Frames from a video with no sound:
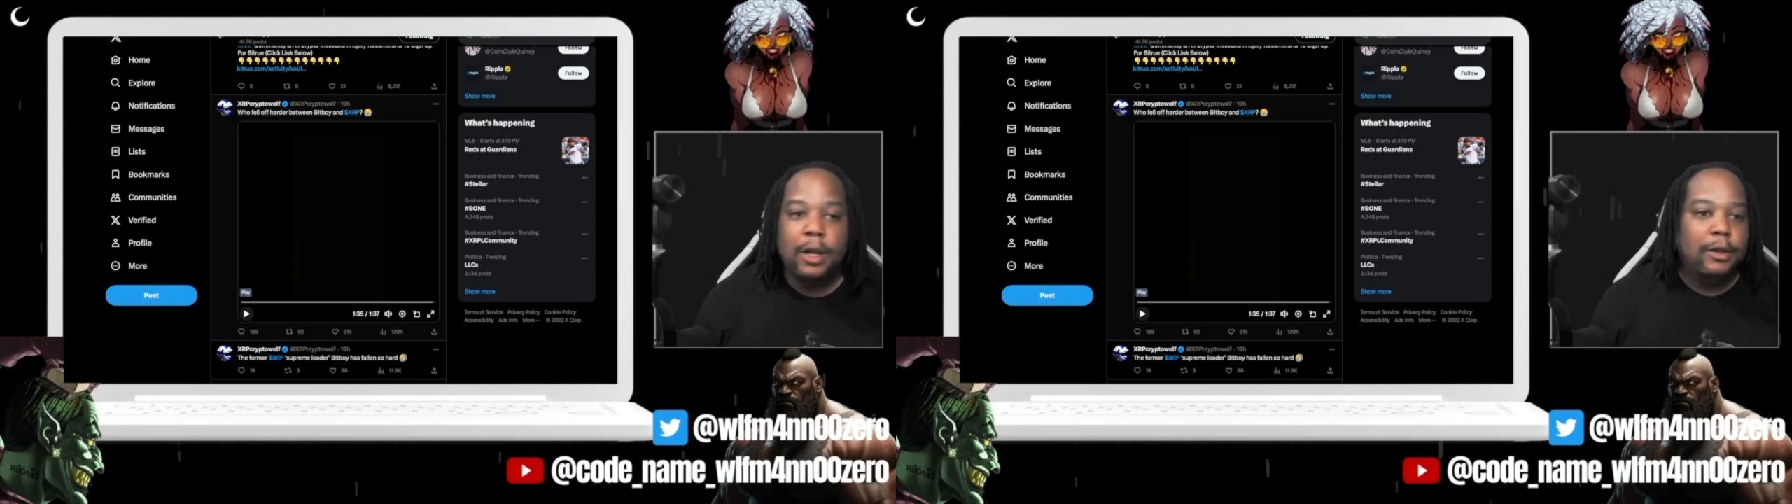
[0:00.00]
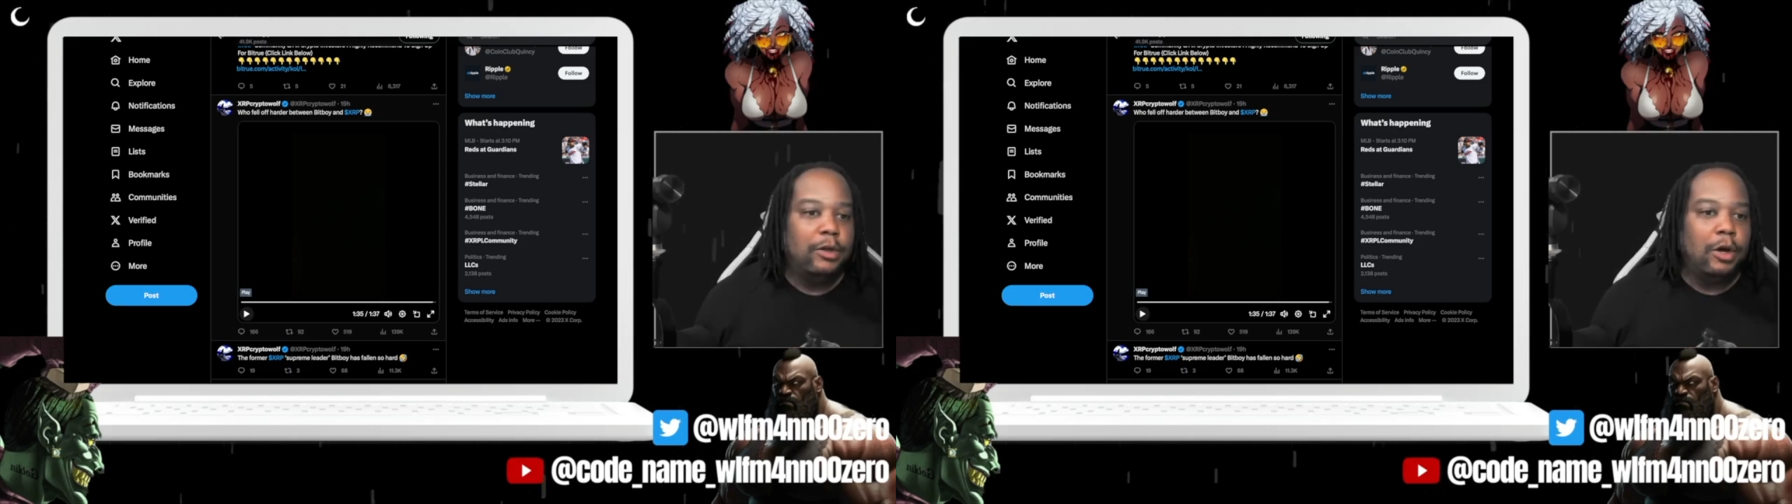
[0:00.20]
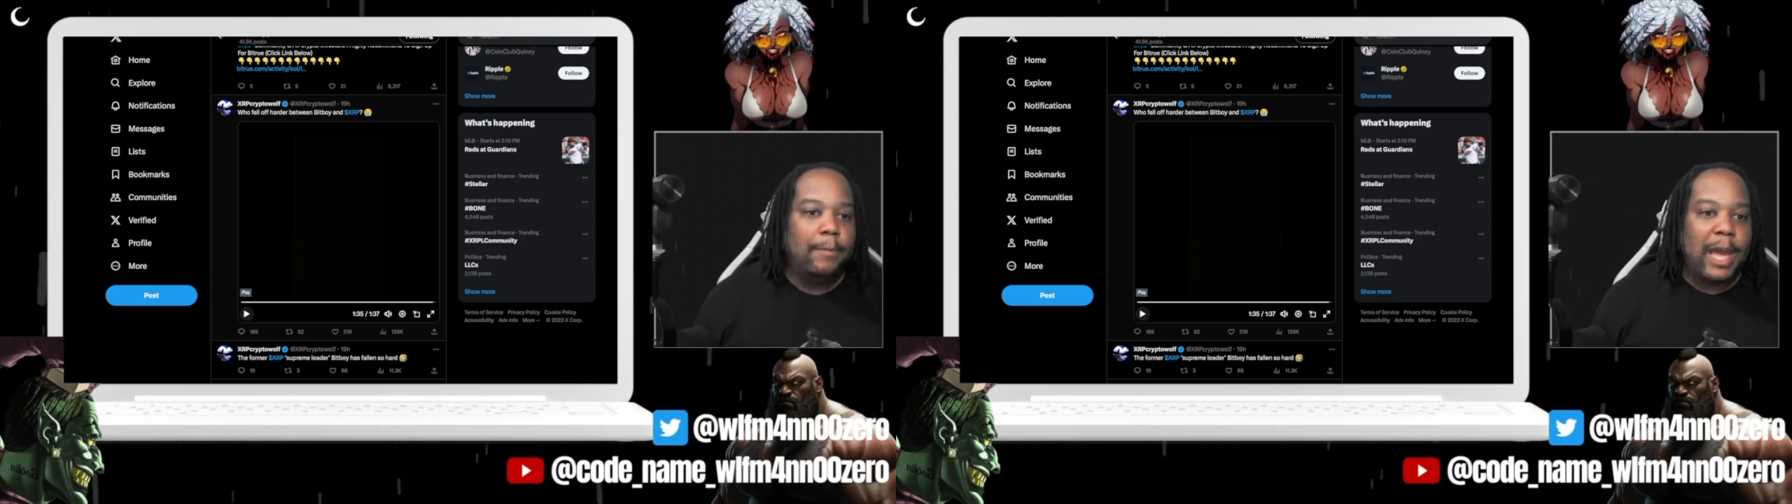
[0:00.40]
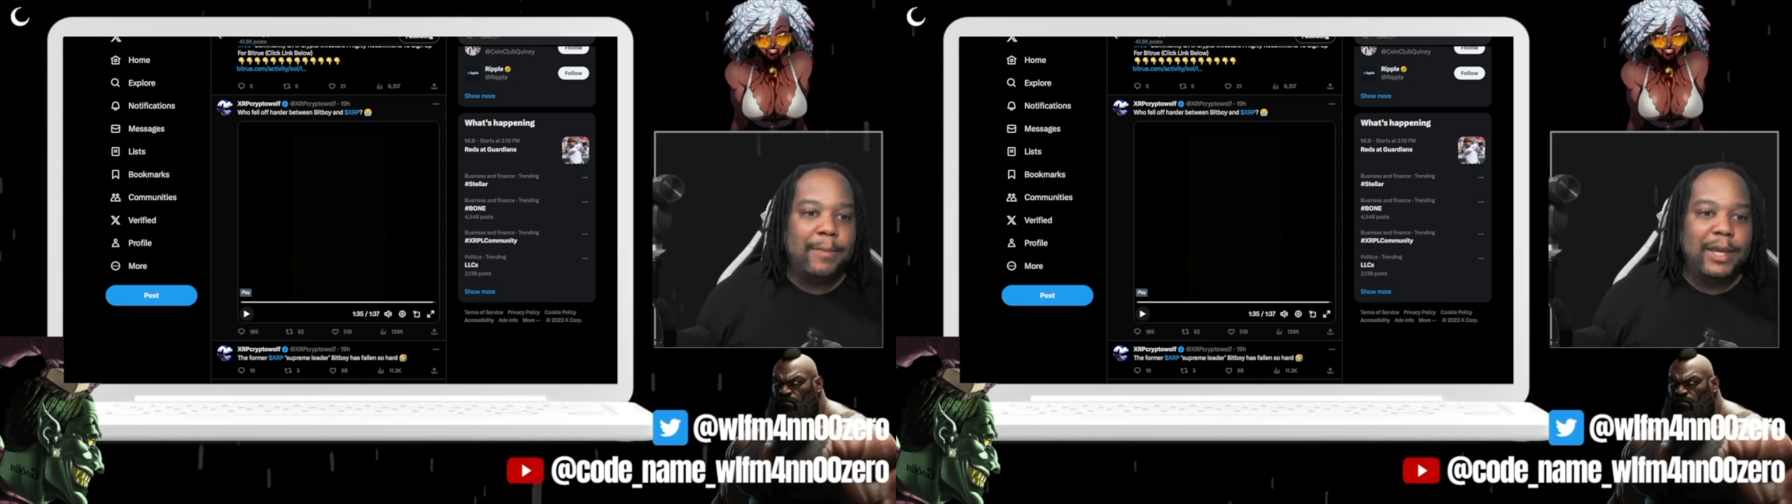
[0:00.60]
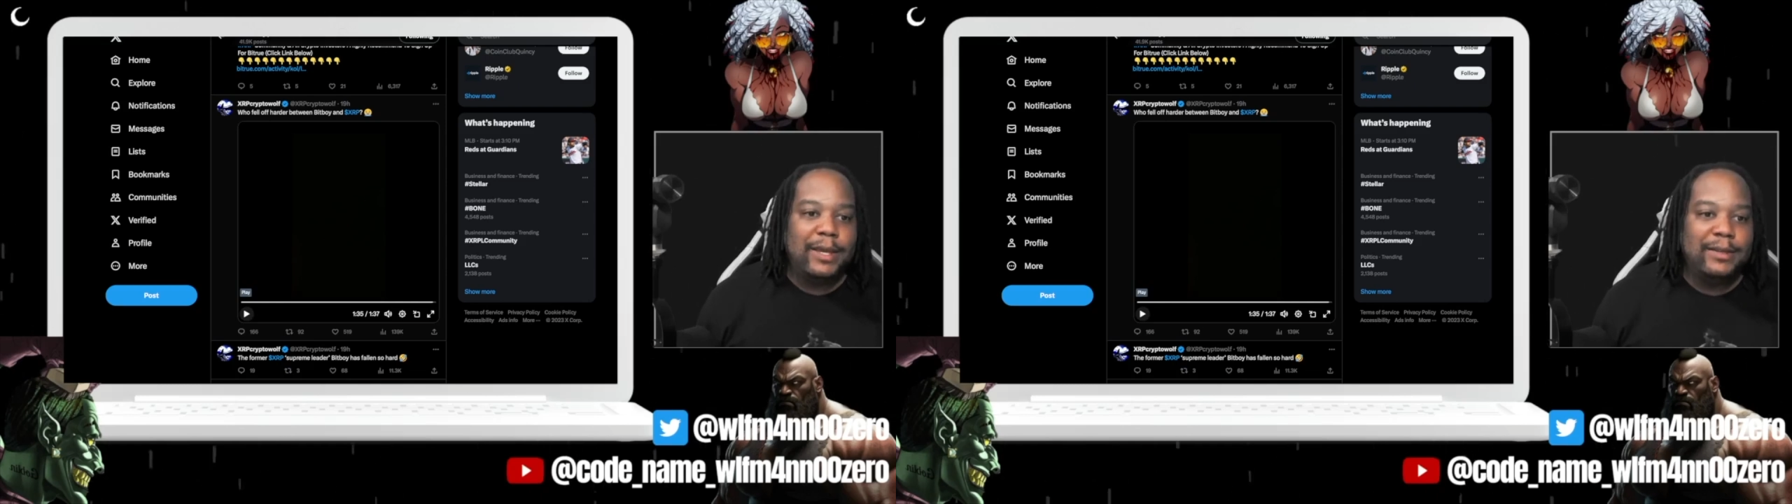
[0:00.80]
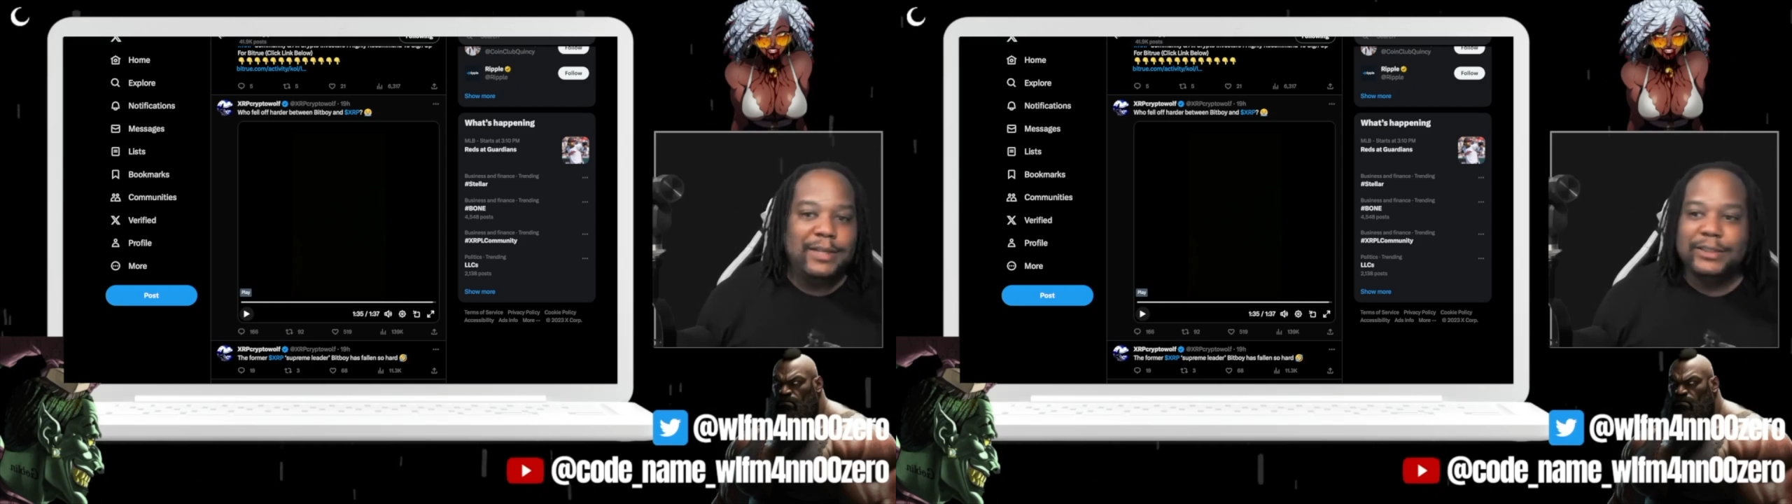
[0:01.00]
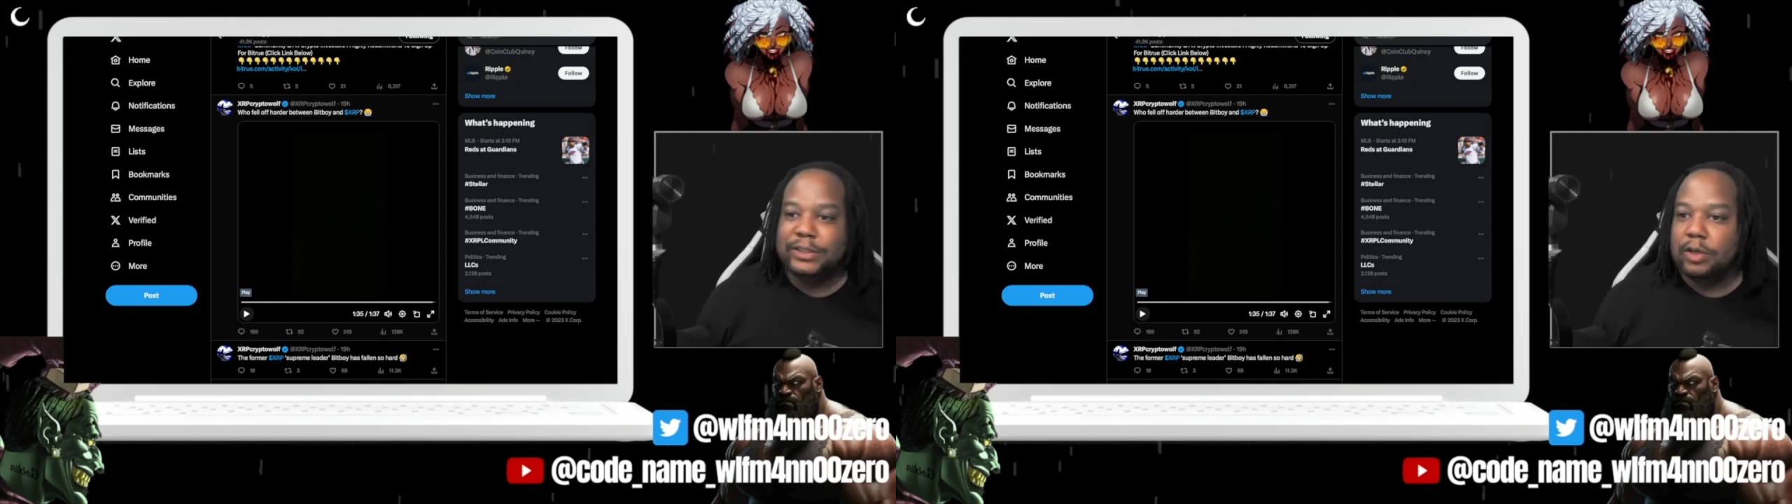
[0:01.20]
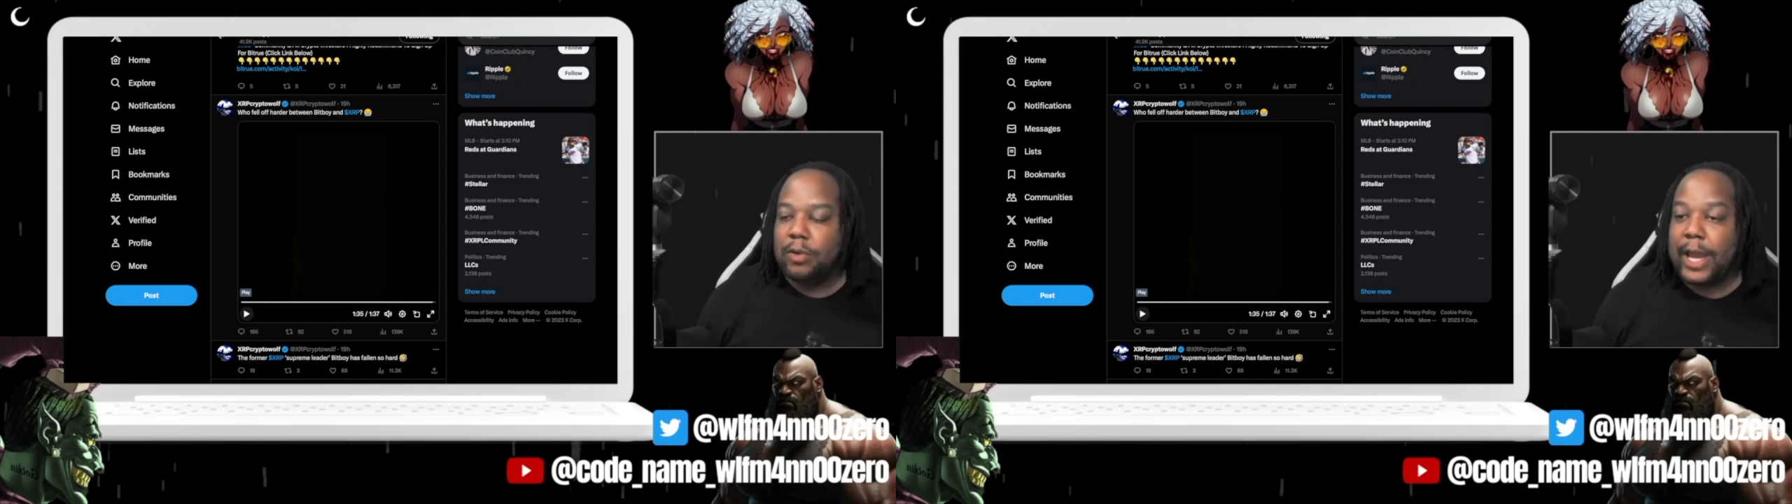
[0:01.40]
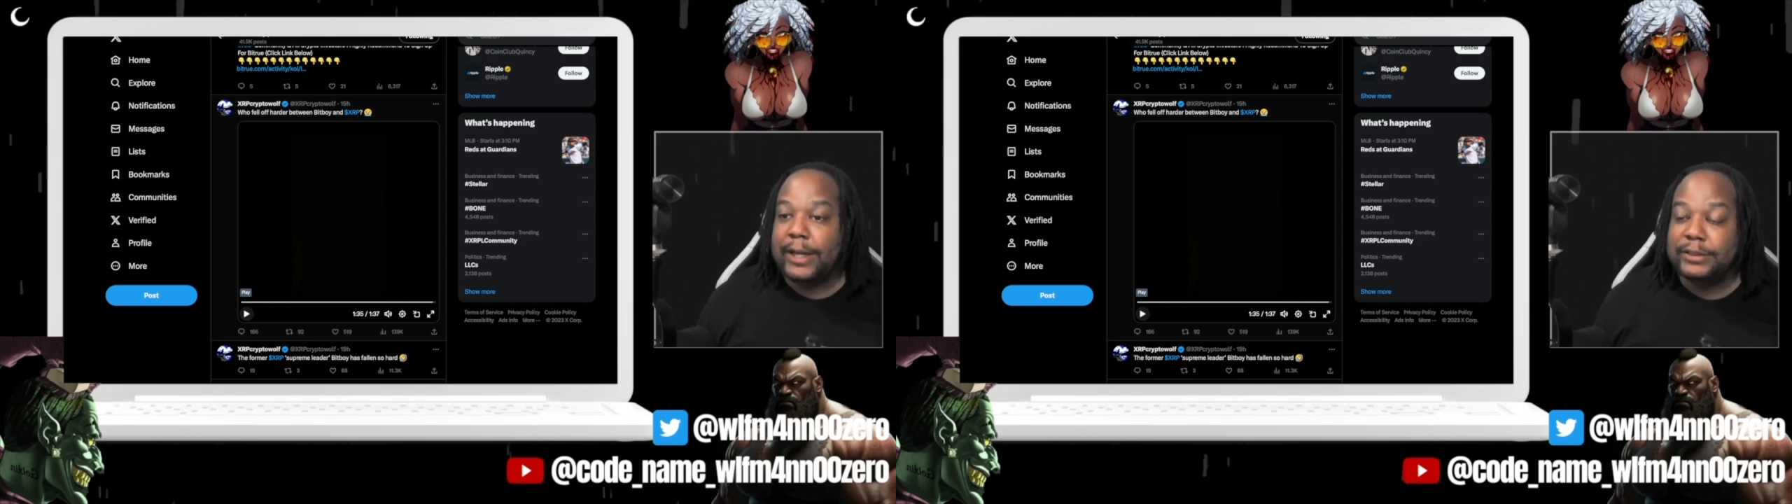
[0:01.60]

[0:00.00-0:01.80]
You know, maybe he needs to create